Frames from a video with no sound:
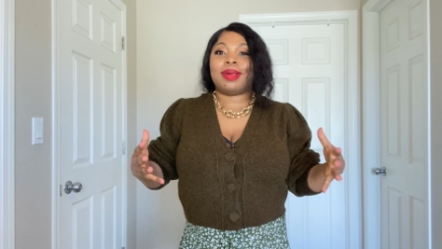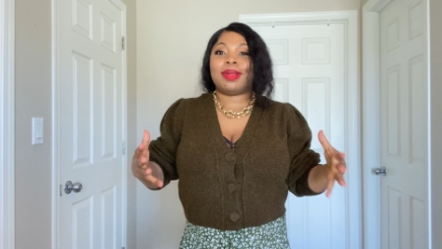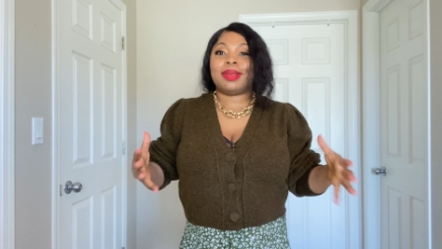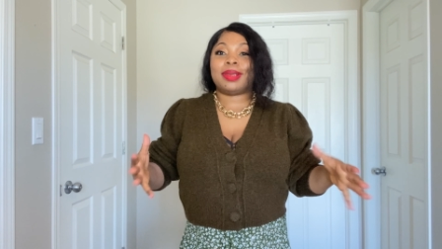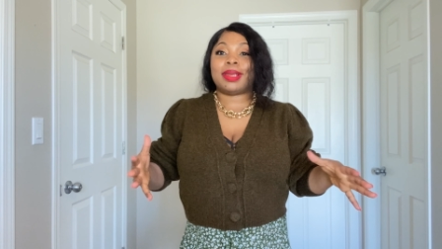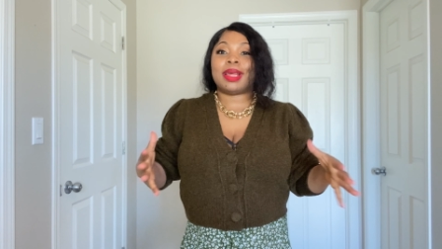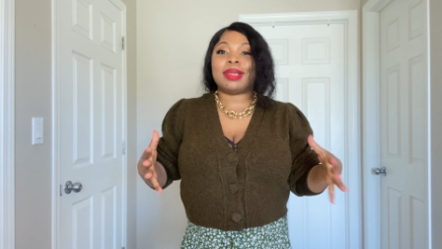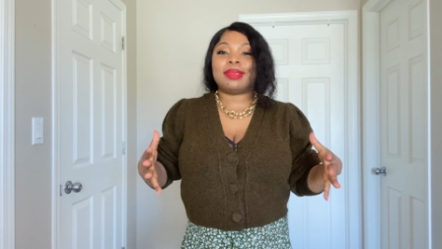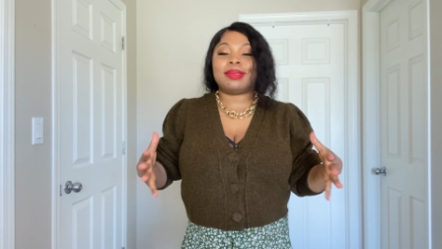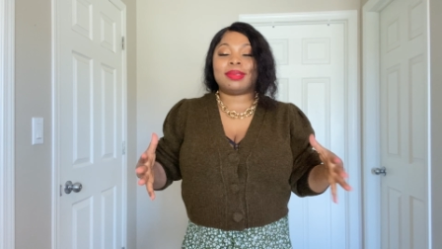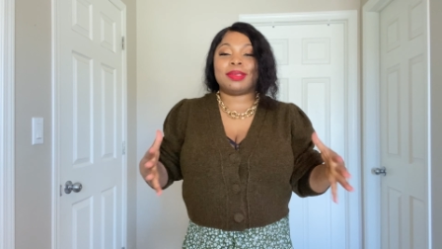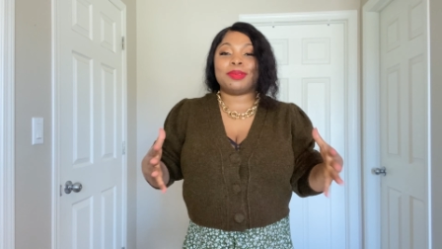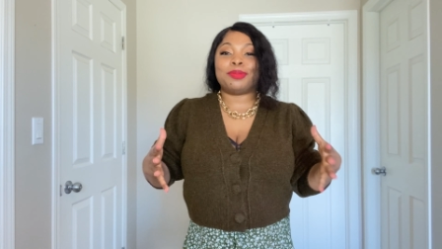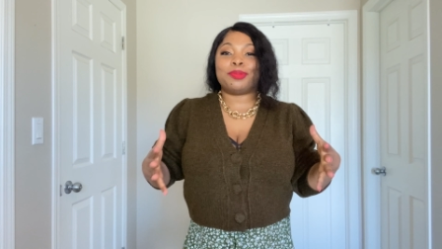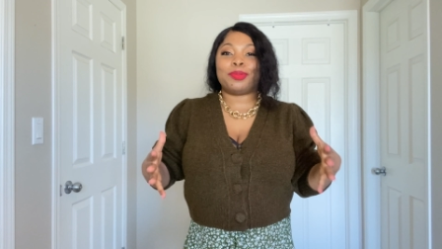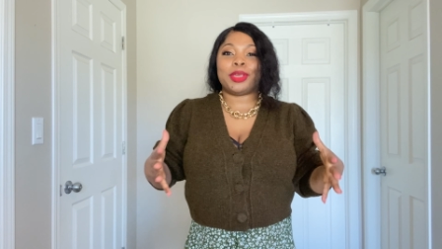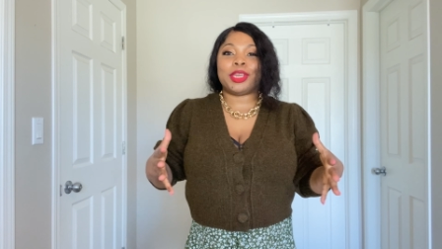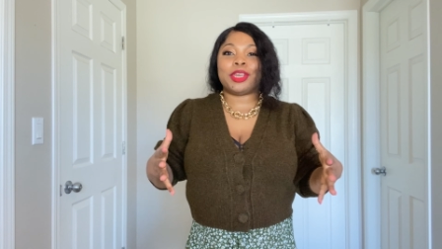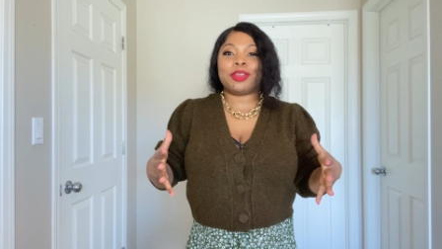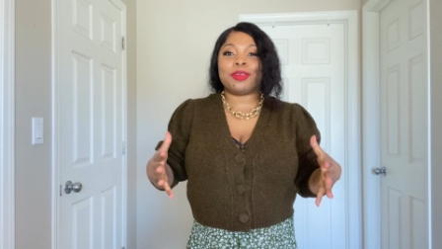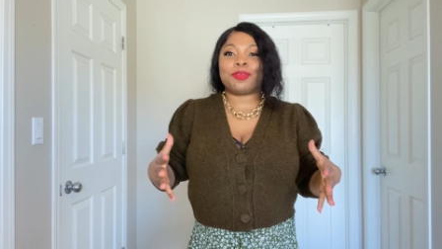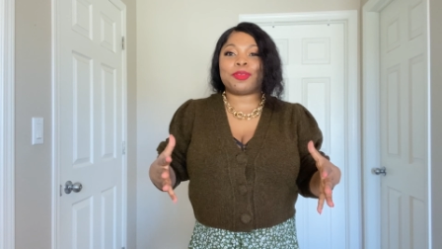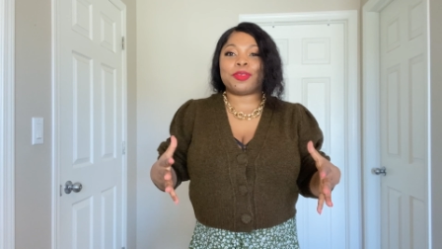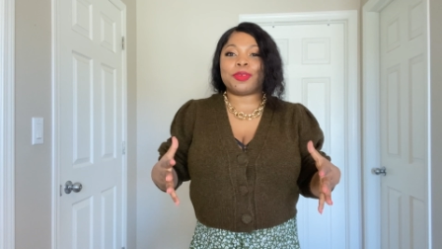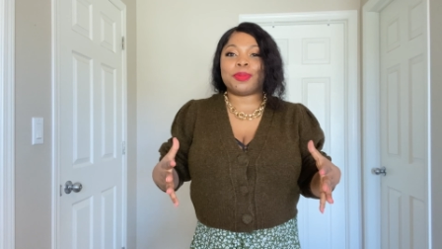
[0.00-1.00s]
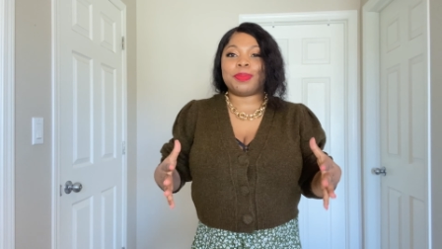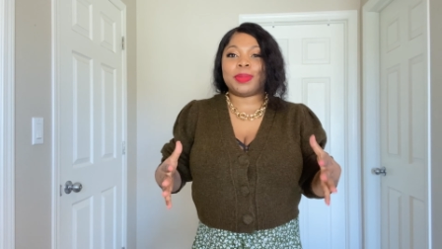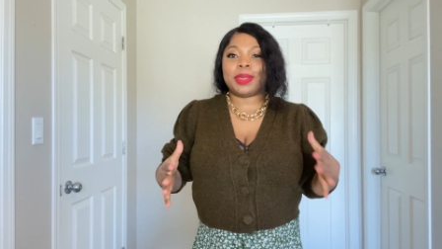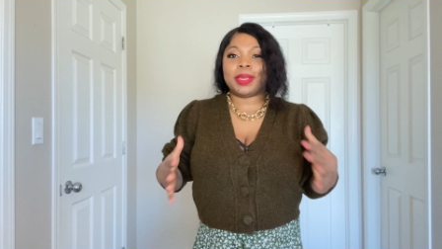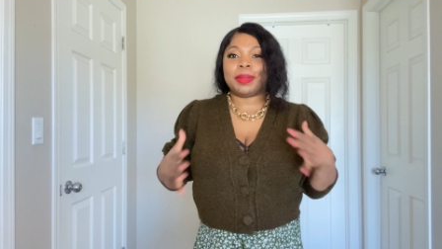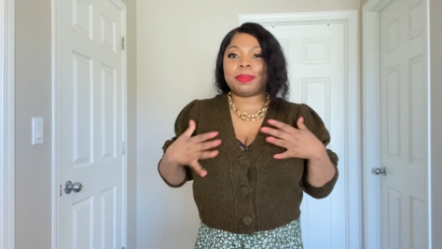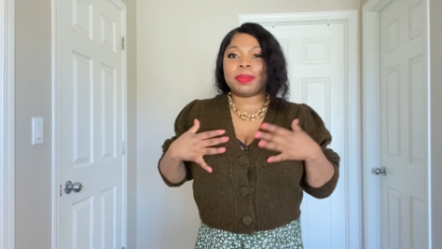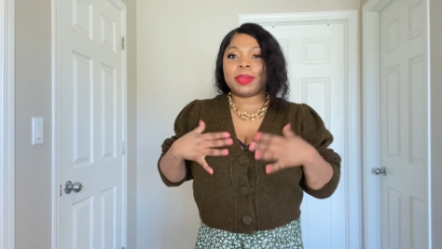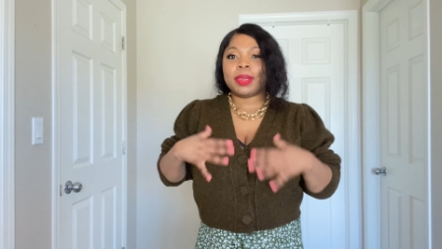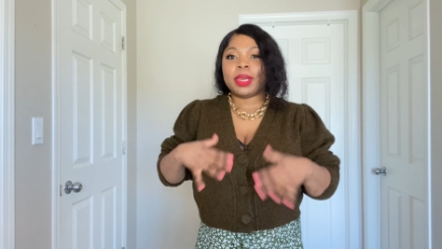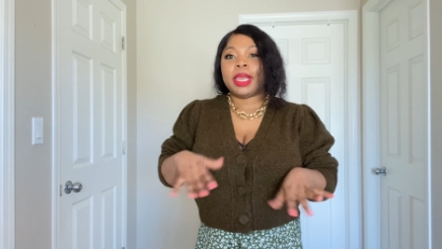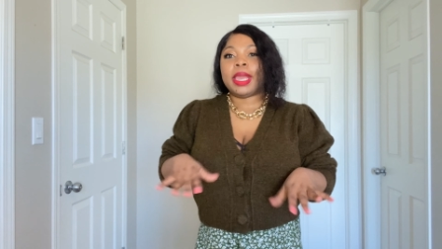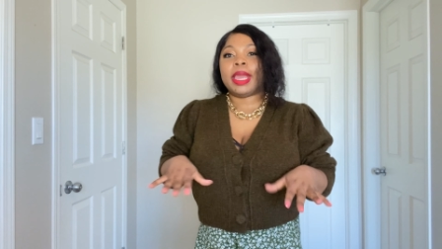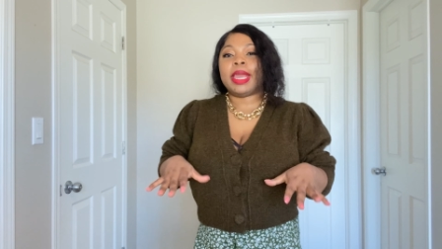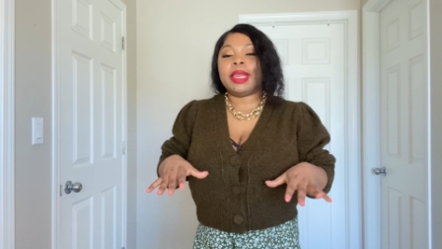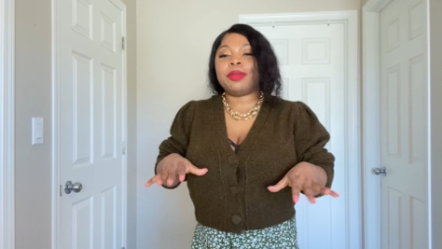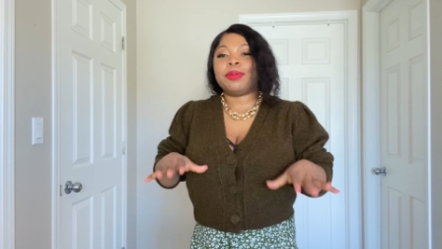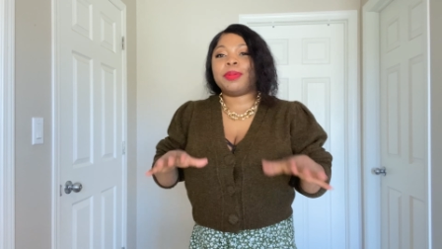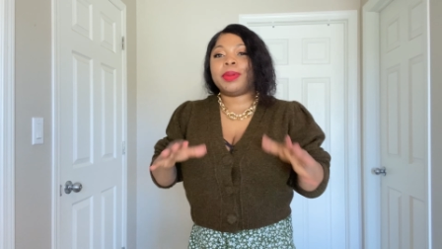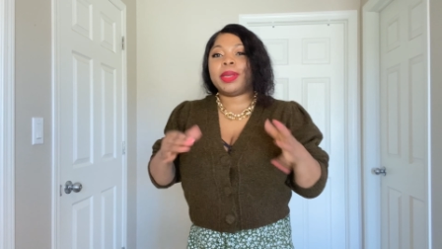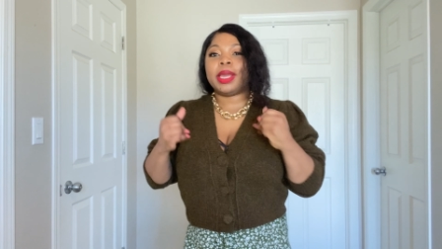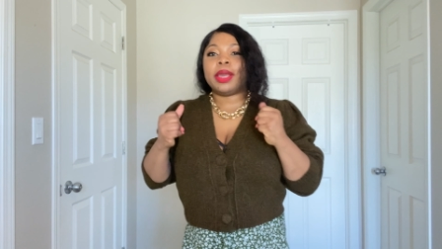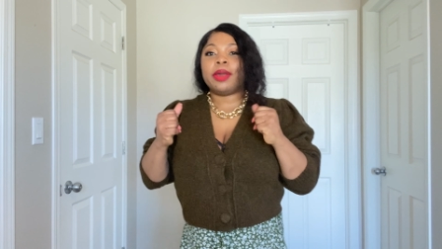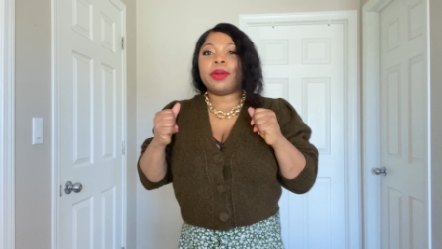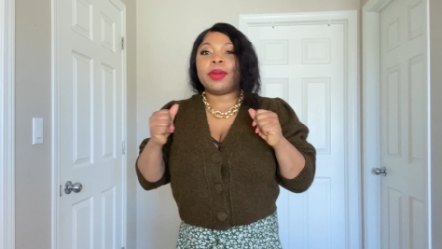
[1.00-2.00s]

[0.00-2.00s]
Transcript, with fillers: That's a winner for me. Anyway,